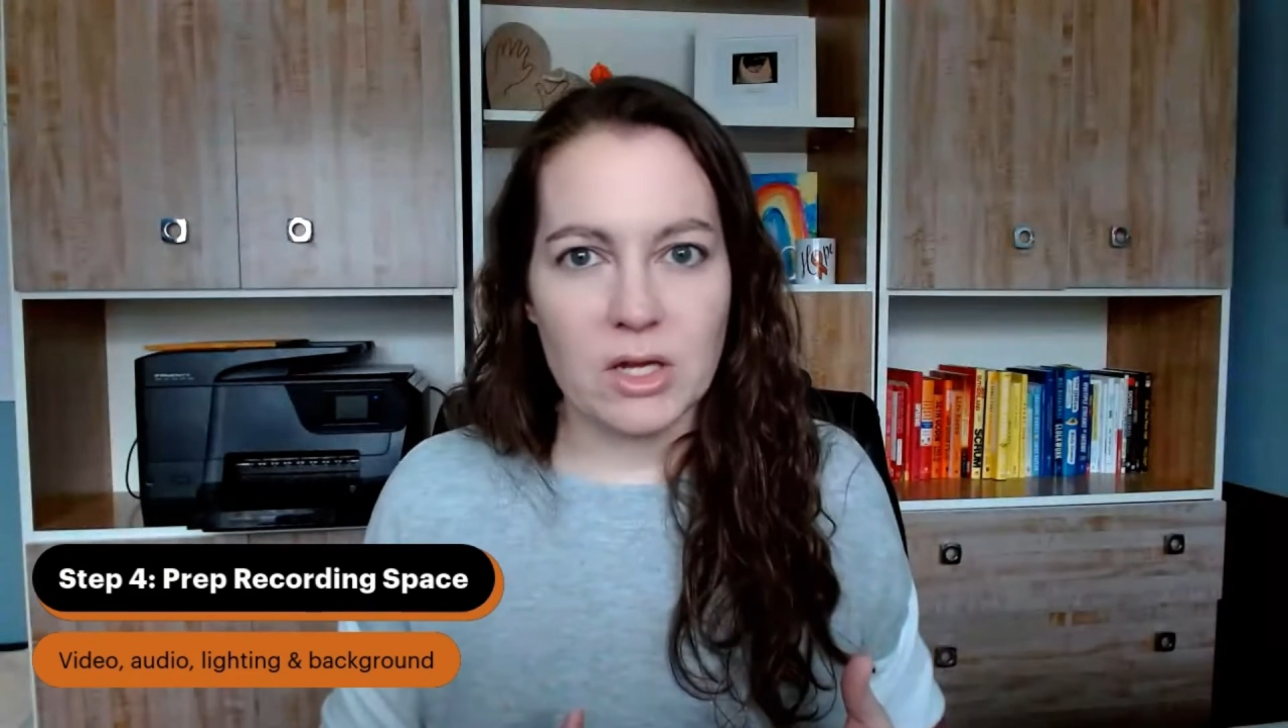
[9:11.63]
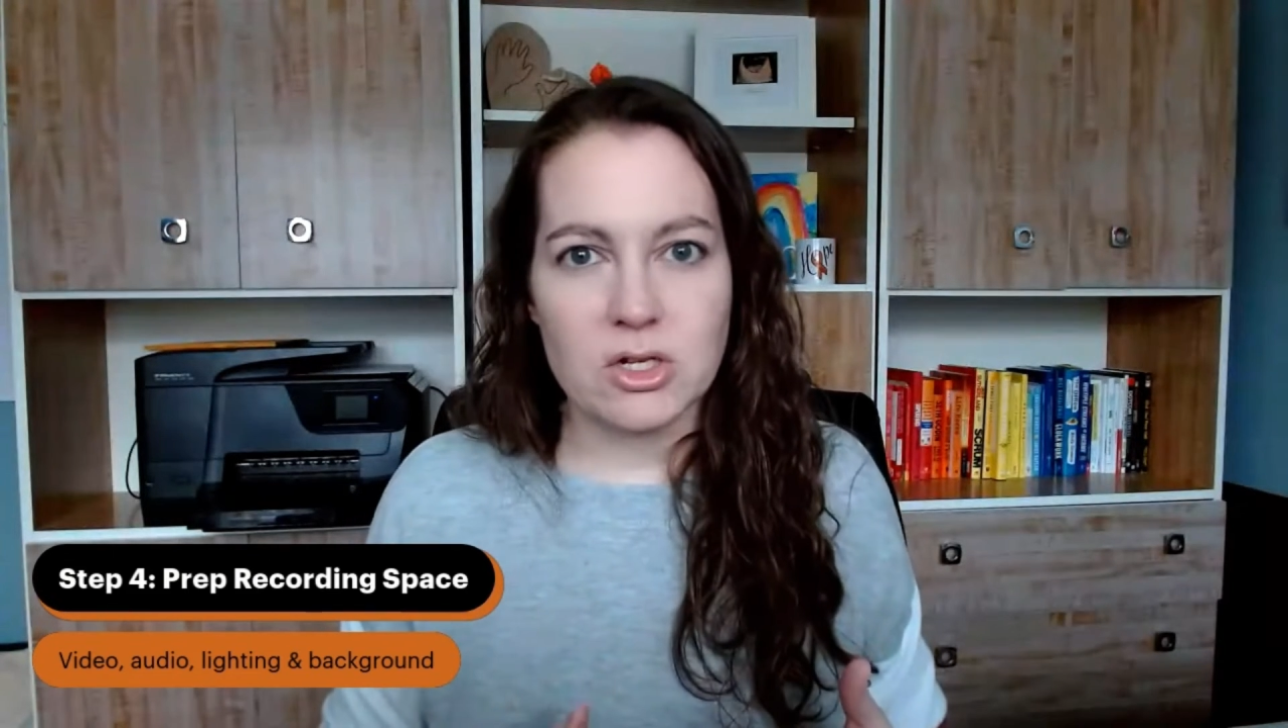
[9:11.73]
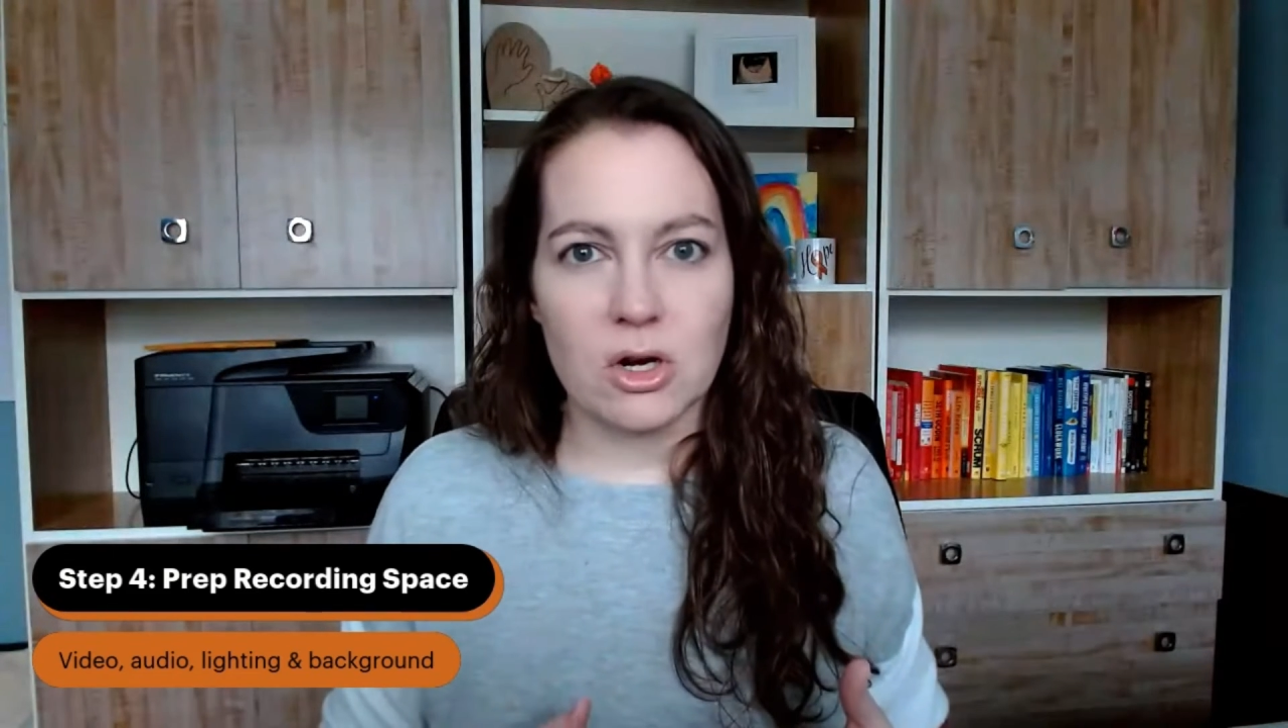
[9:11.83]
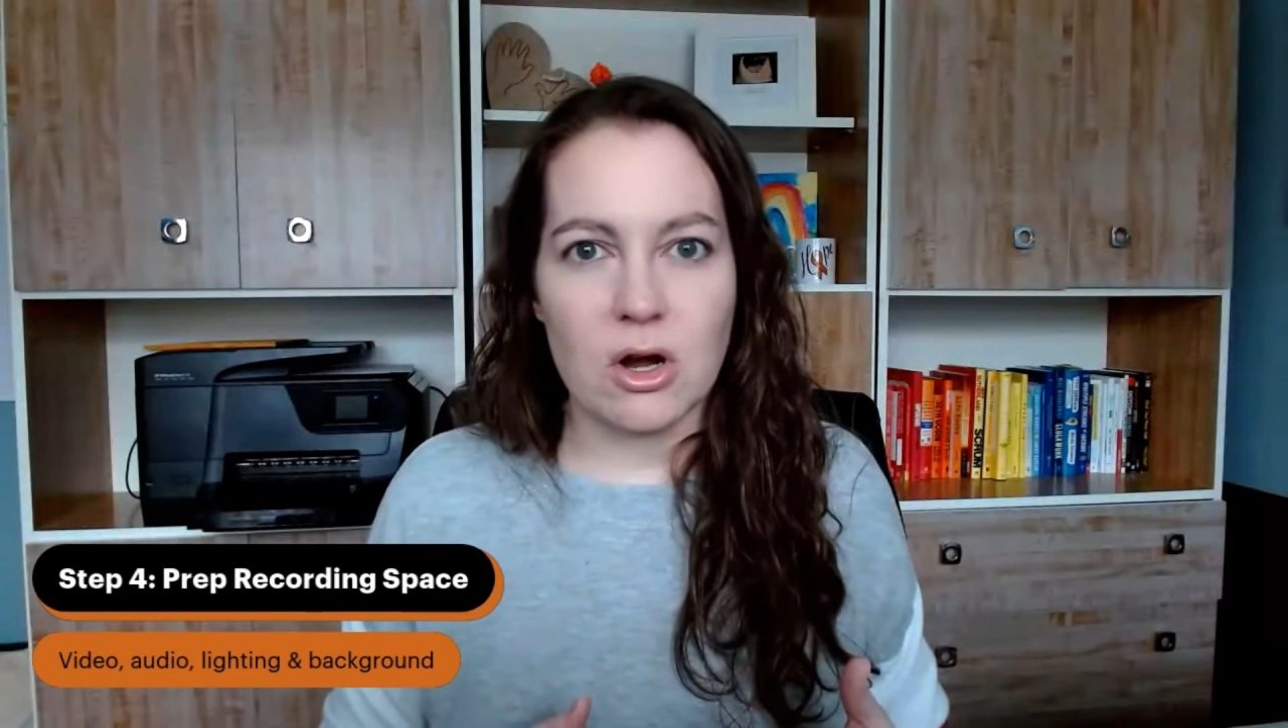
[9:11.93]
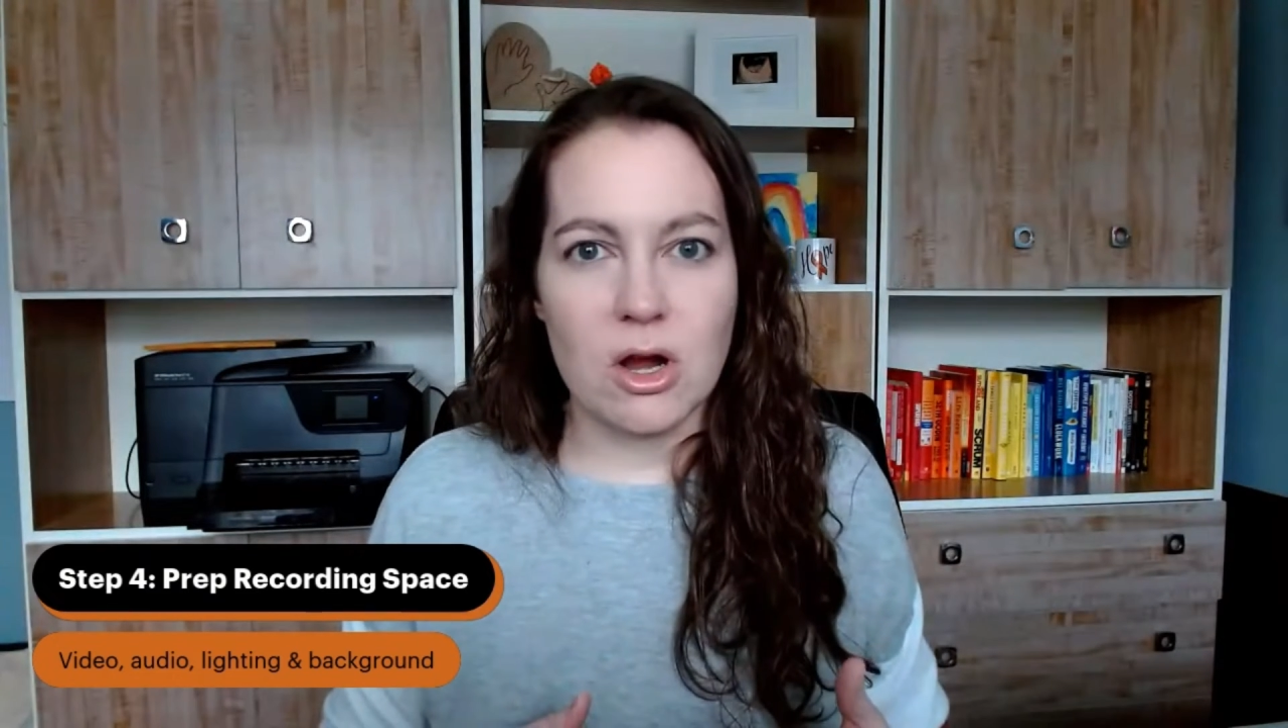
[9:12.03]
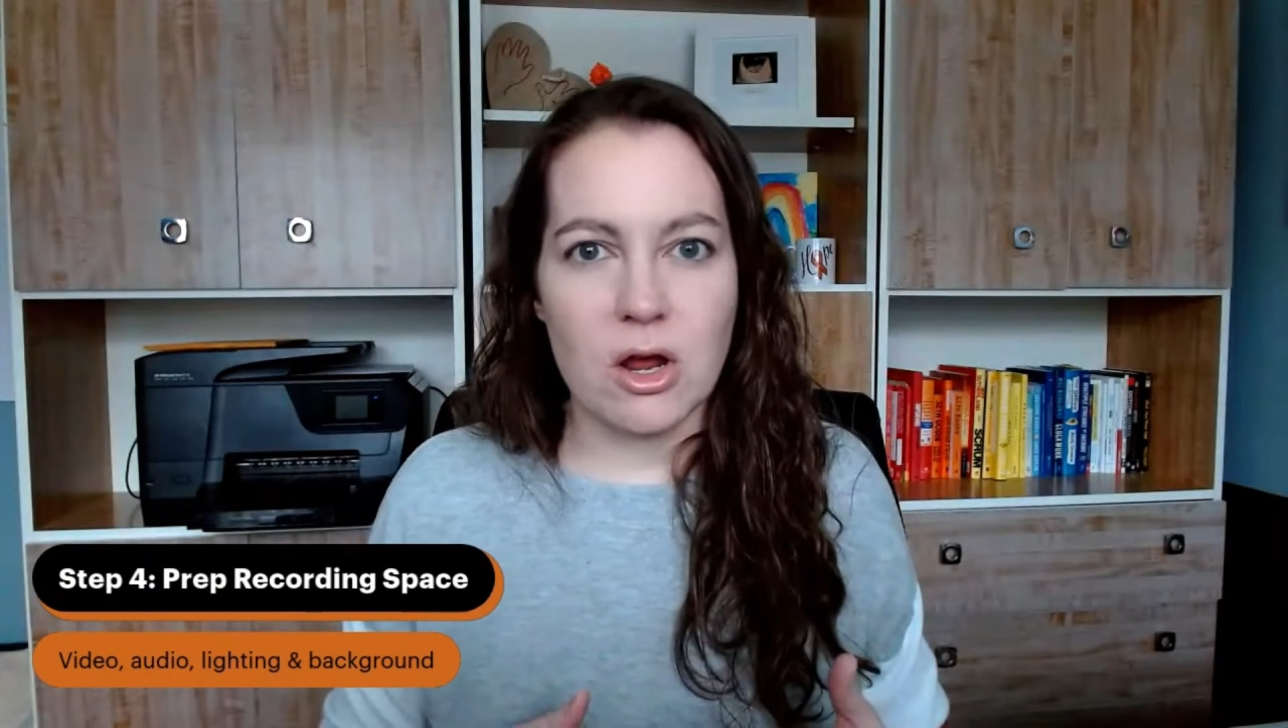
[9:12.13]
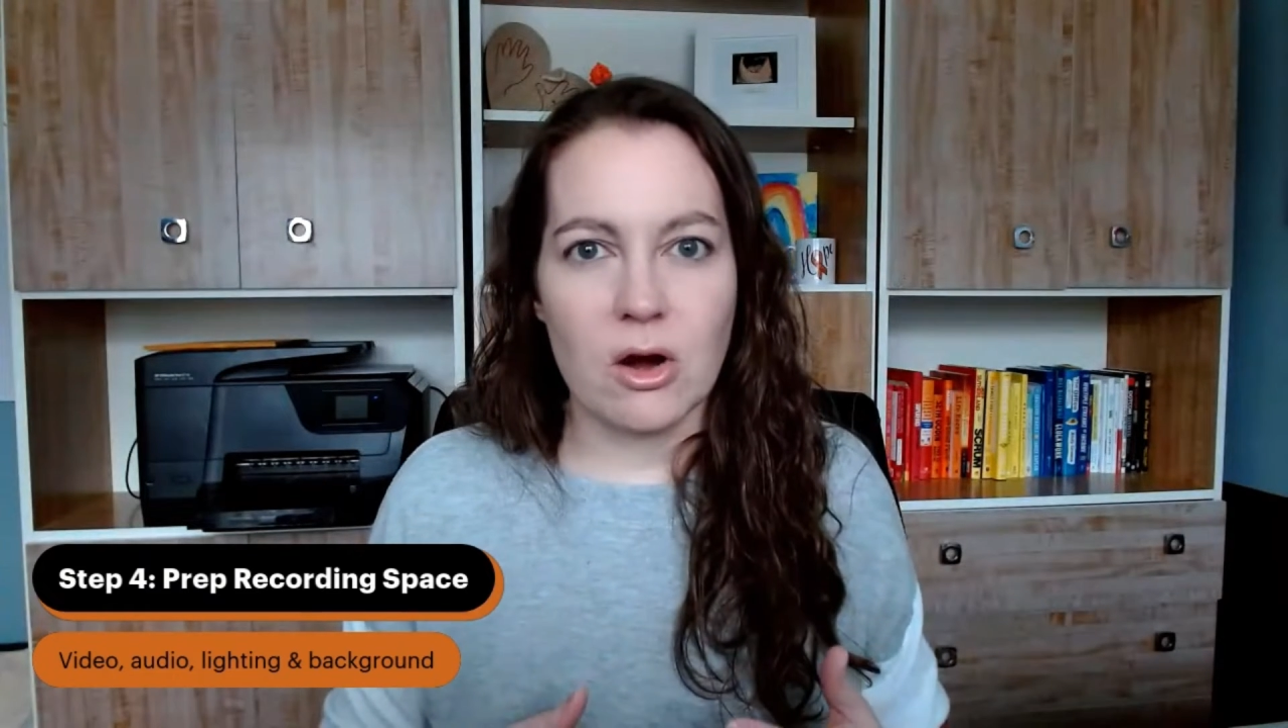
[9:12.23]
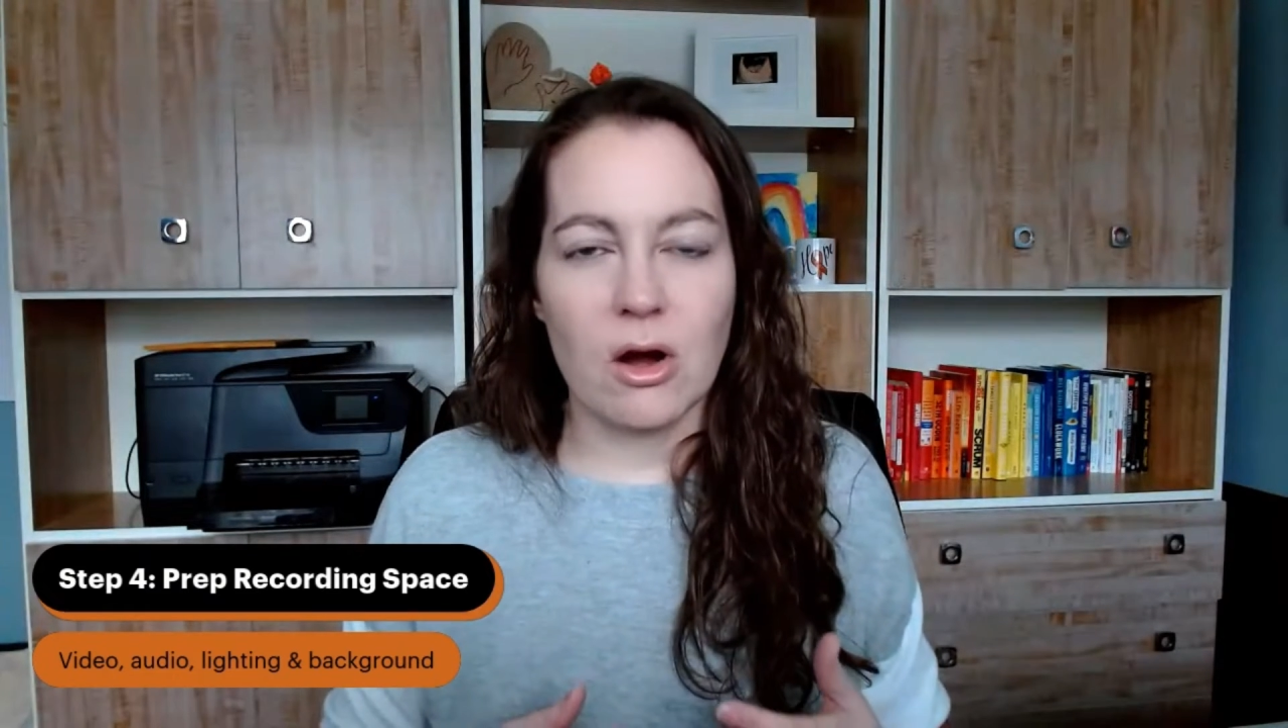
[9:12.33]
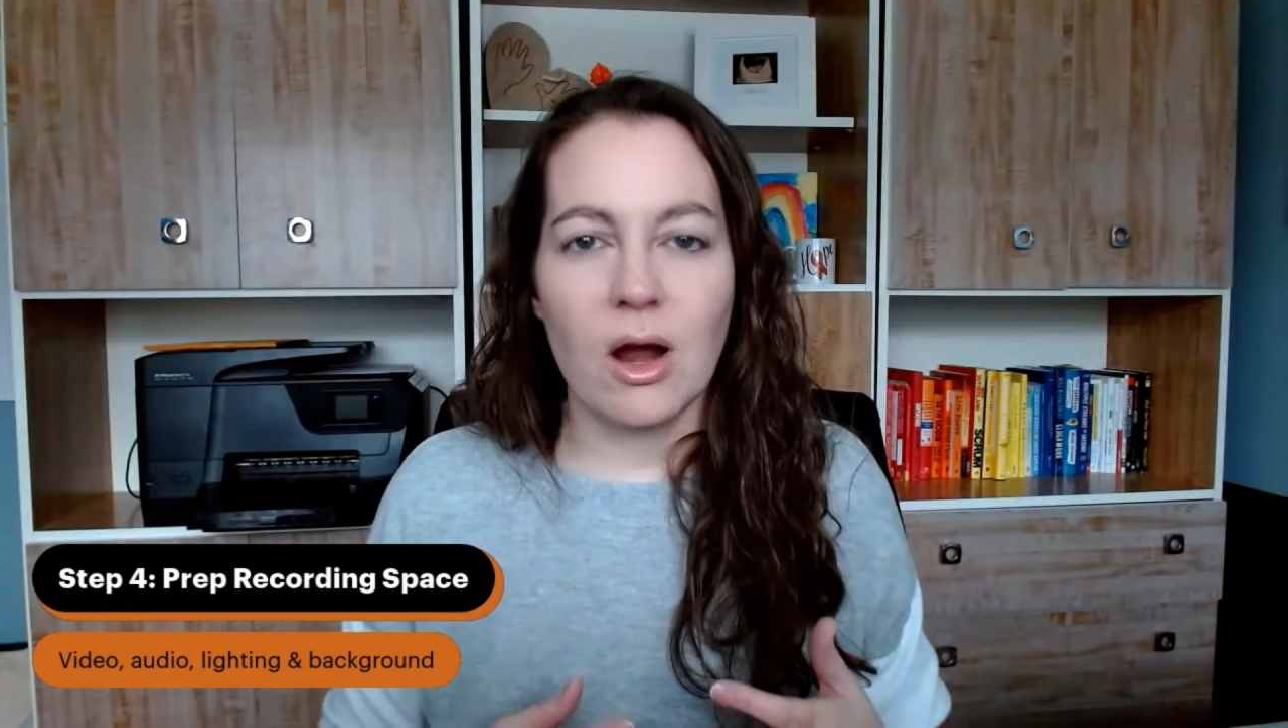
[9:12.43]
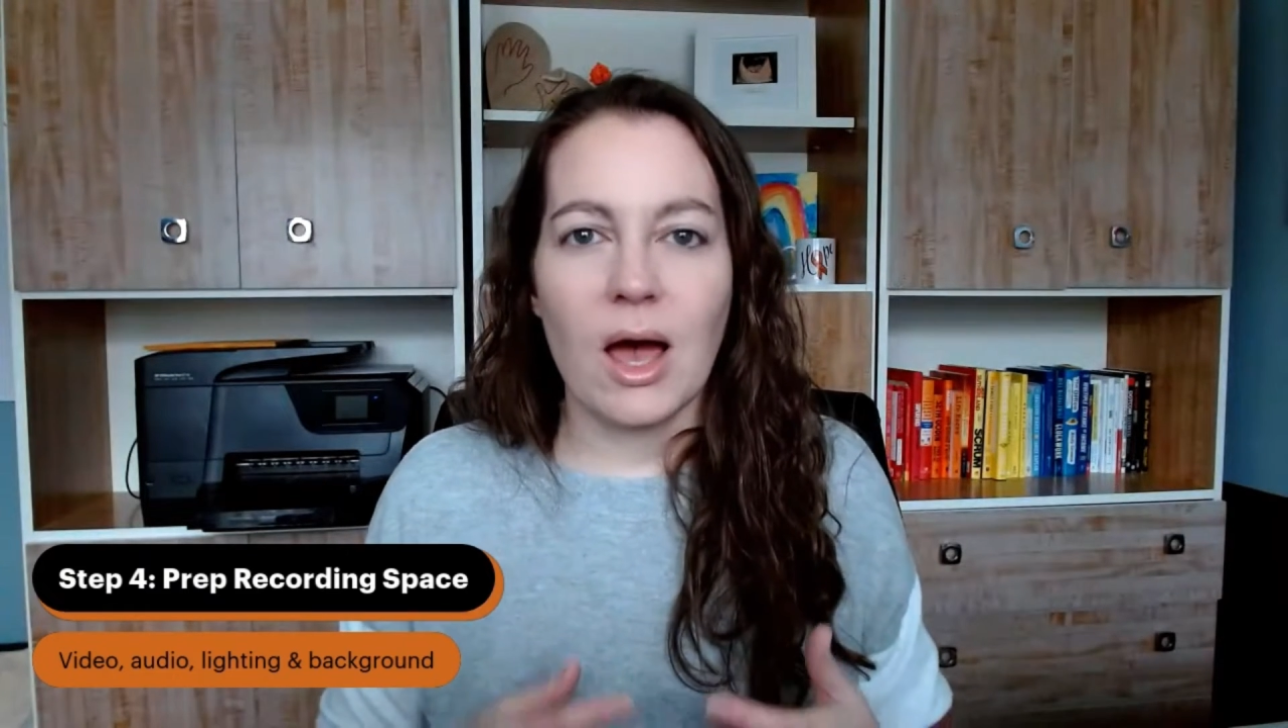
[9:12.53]
sure
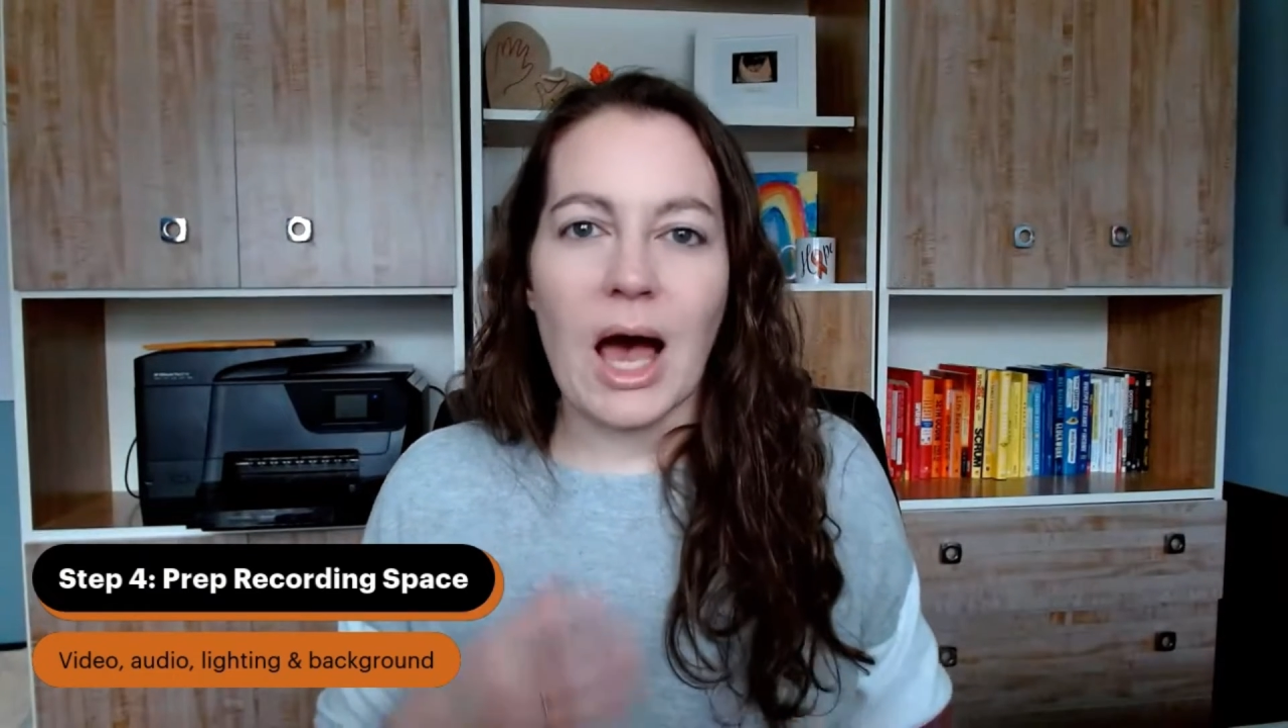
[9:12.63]
you're